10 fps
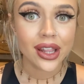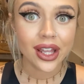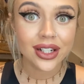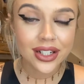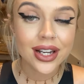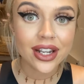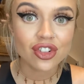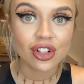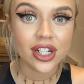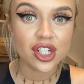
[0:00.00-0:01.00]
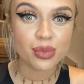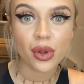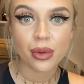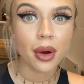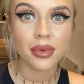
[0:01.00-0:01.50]
I literally just
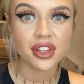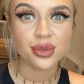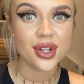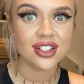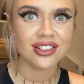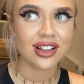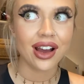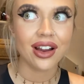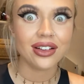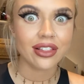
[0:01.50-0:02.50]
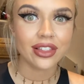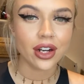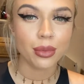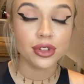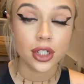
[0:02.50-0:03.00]
put them on with the tweezers and they're
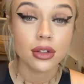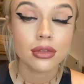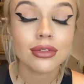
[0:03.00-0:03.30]
not budging.